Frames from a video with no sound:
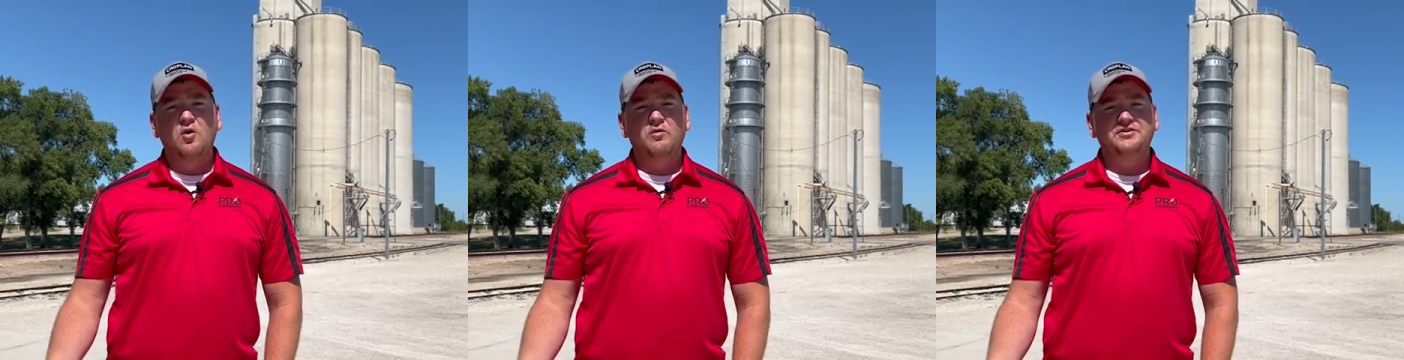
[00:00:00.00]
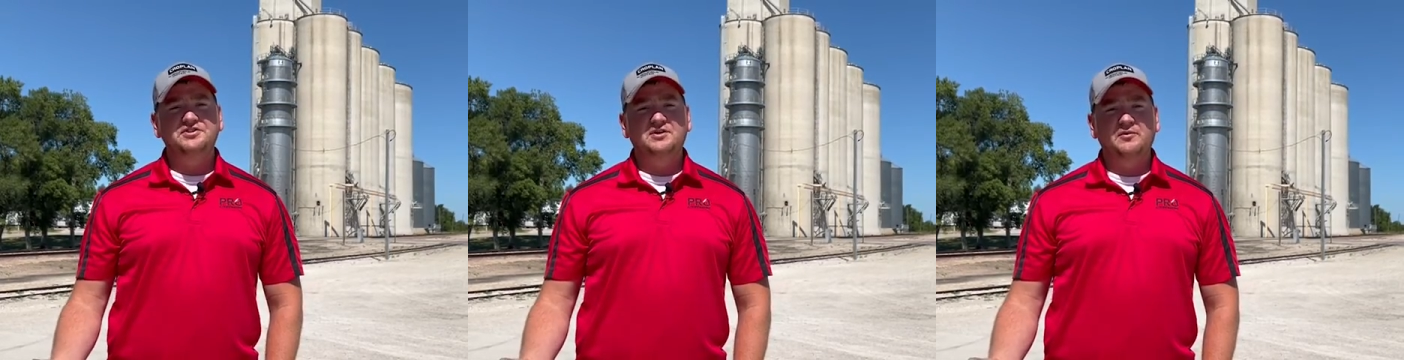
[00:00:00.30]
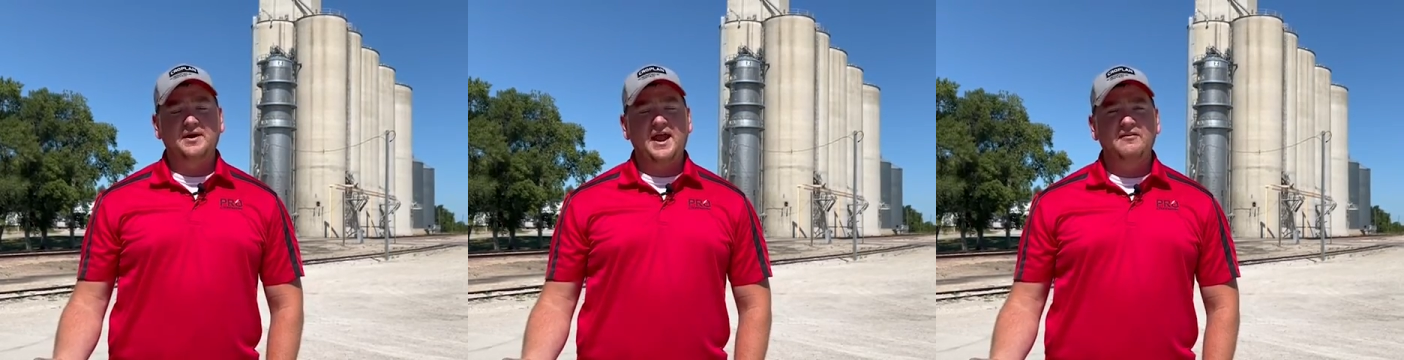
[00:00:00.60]
This year when
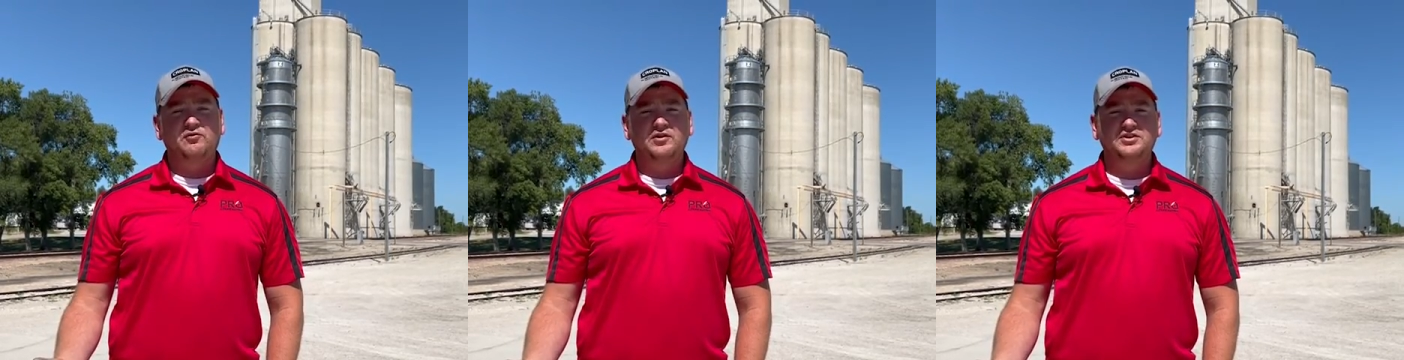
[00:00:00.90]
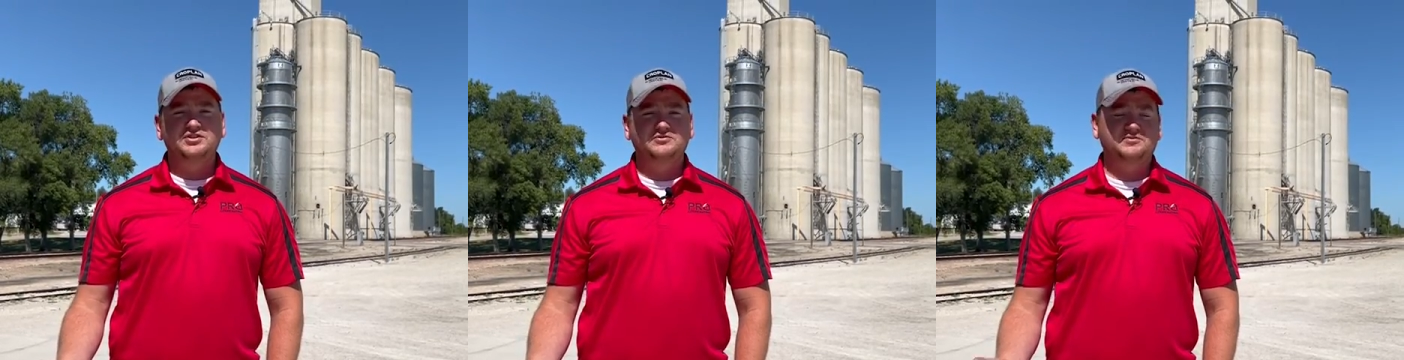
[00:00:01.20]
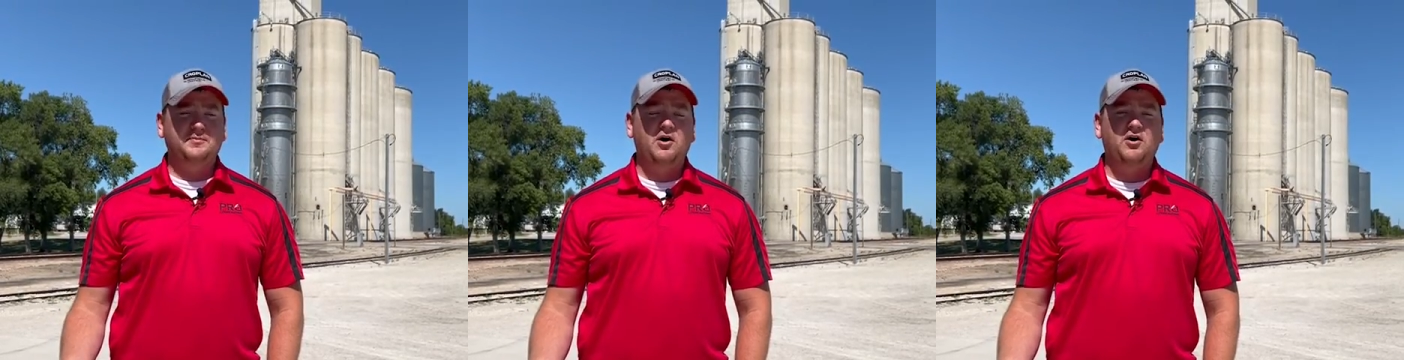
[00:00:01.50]
we have really
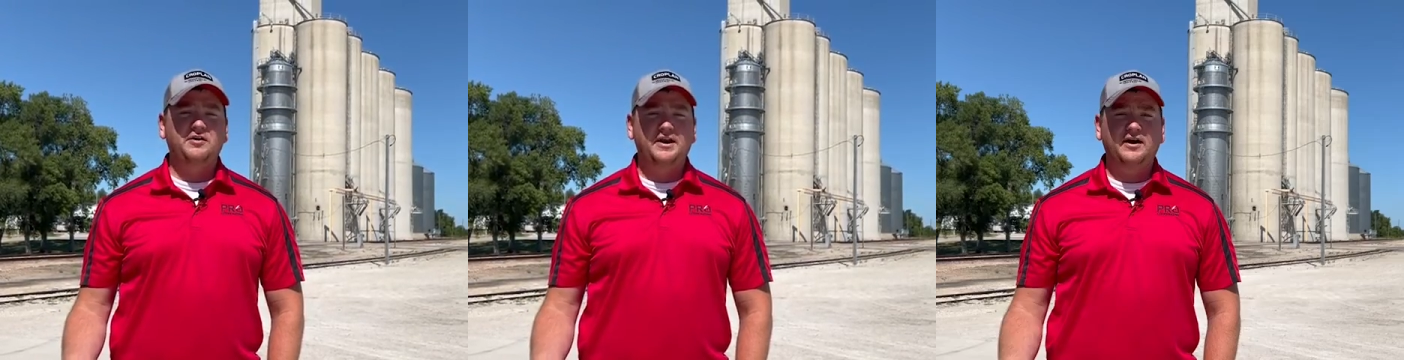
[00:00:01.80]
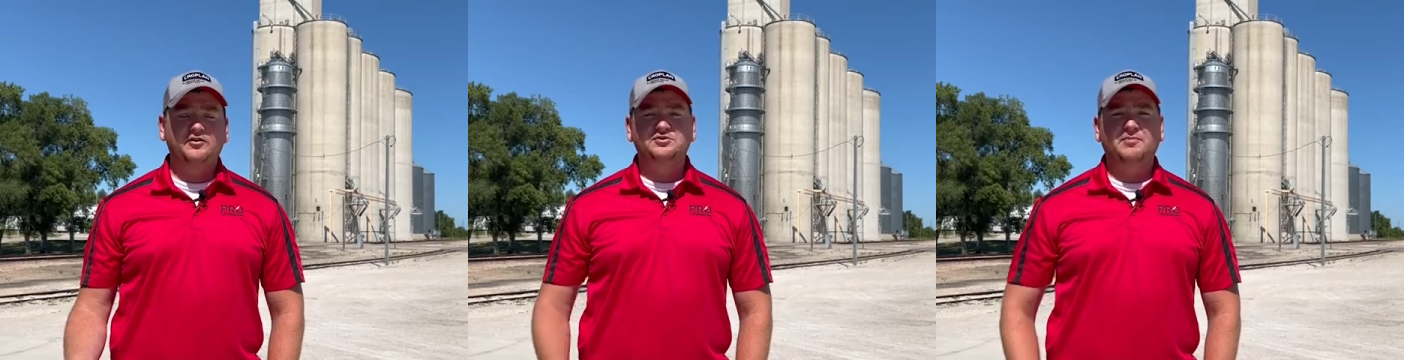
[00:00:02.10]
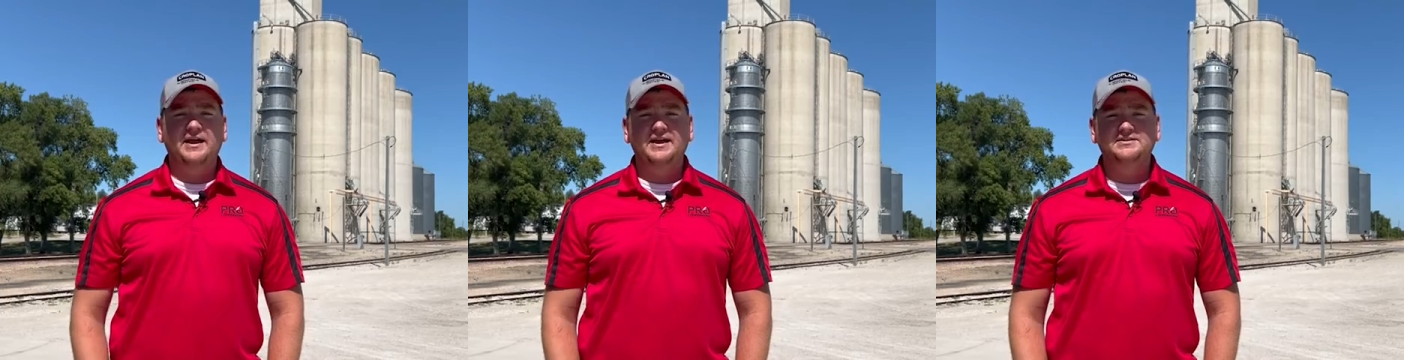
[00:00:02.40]
small, narrowish
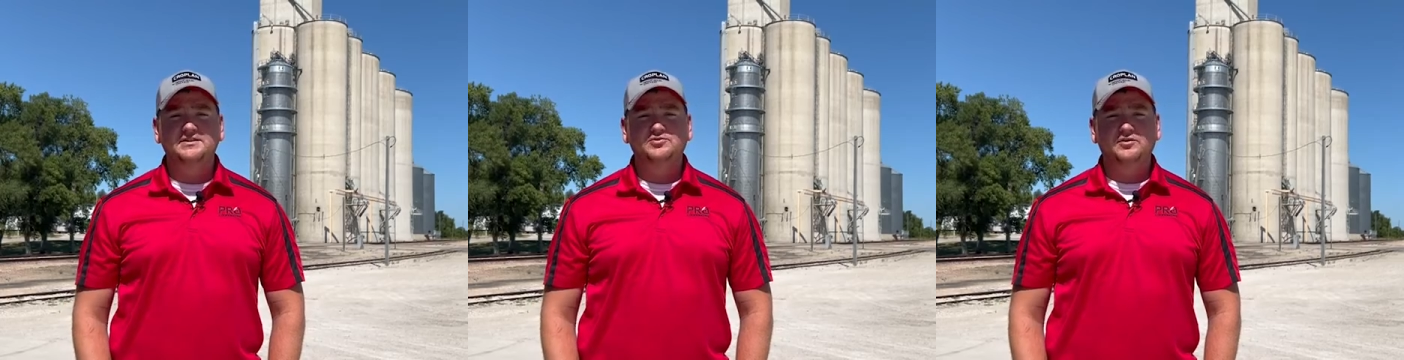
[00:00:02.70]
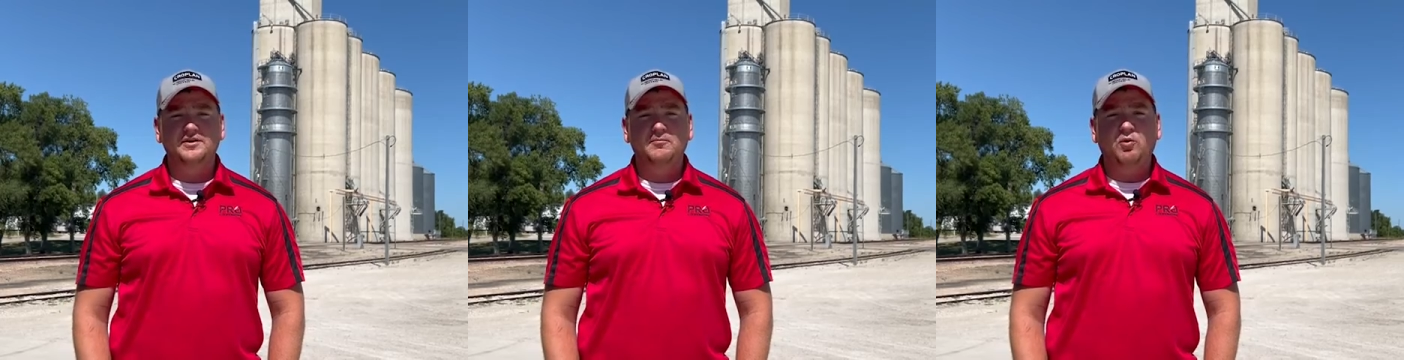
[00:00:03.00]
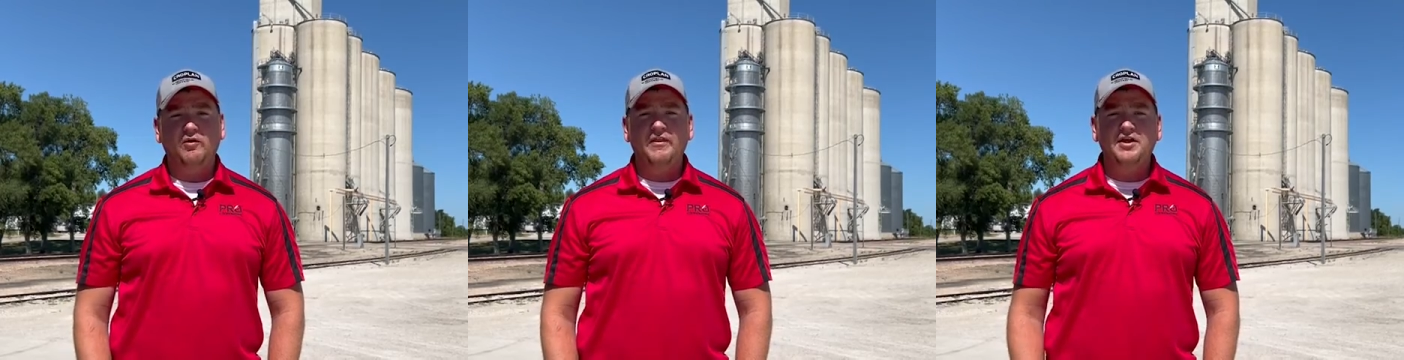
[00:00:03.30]
plants, it's really
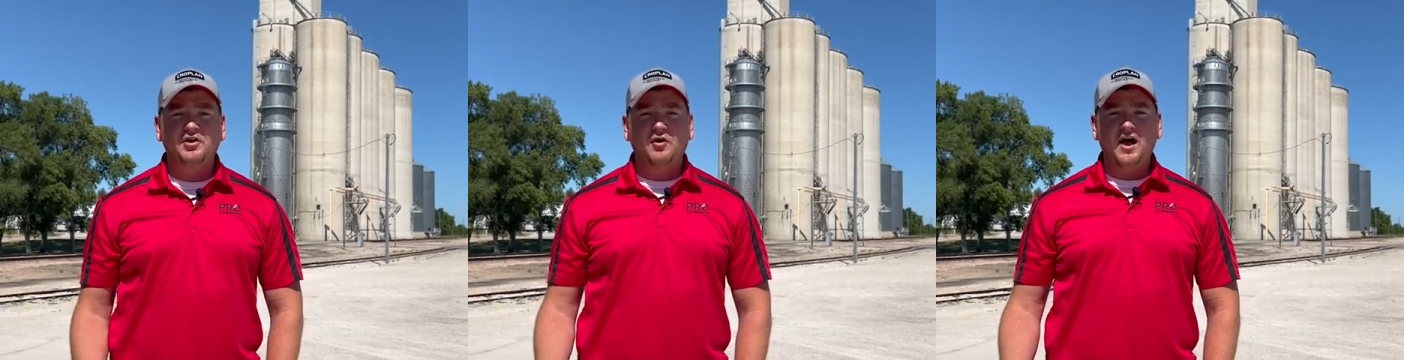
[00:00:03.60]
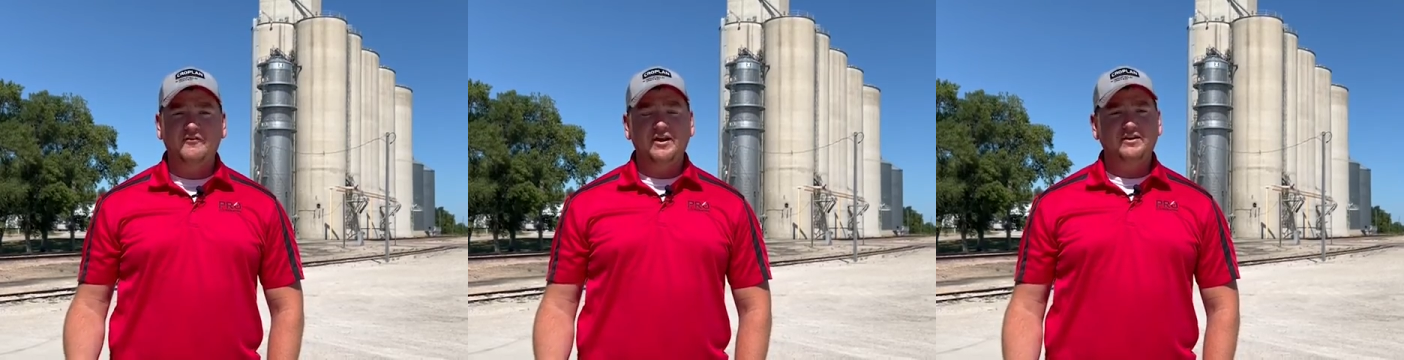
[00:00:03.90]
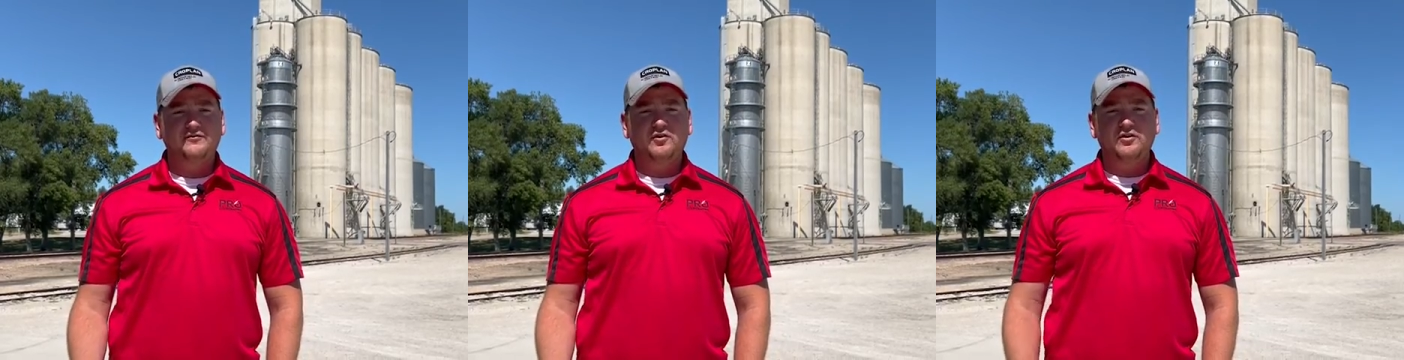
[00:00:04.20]
important that you don't have any
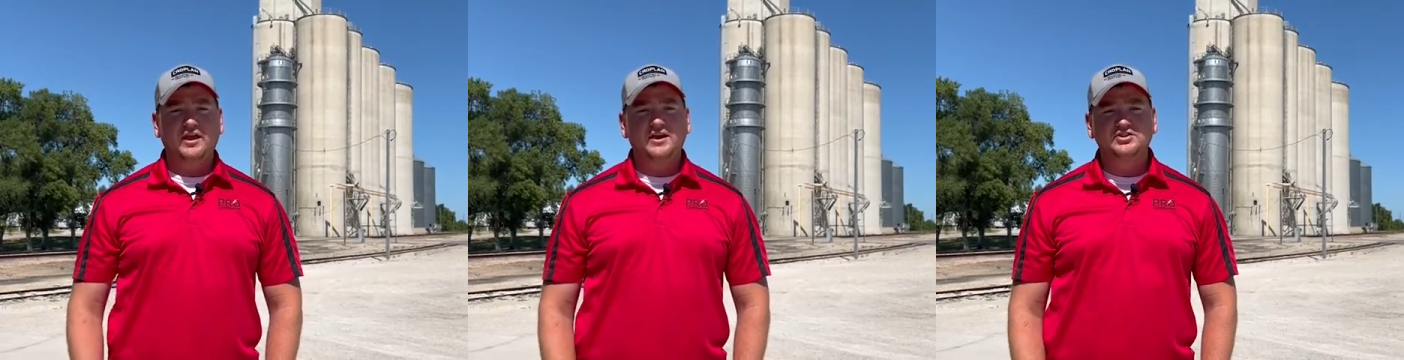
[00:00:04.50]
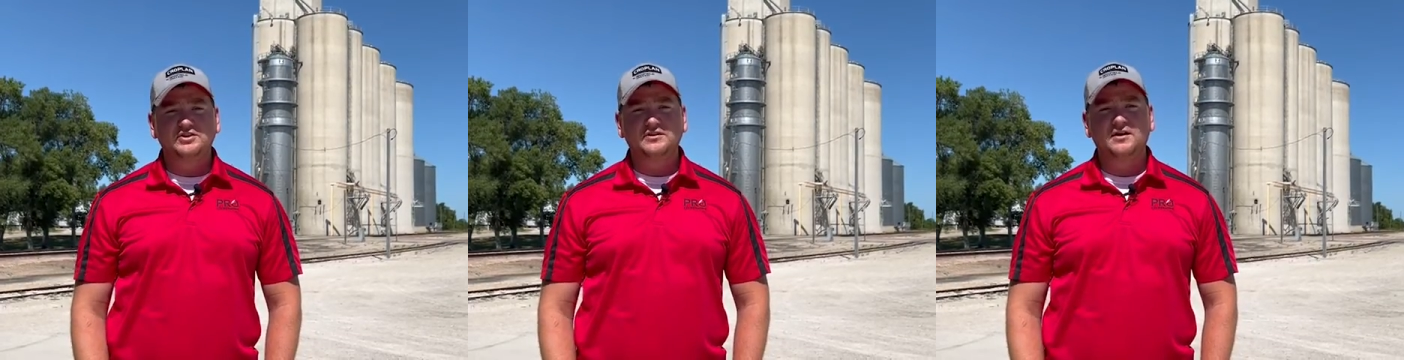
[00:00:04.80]
defoliation.